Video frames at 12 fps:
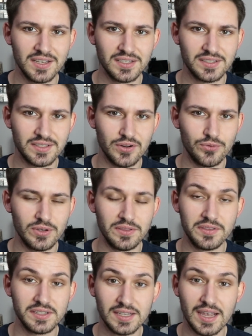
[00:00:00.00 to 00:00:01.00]
So
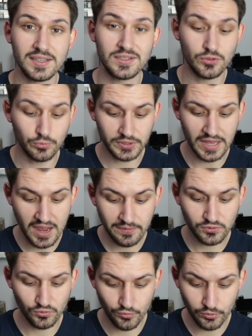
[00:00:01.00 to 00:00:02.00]
in this case, you would
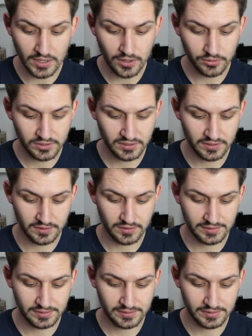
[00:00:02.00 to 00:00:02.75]
have to rule out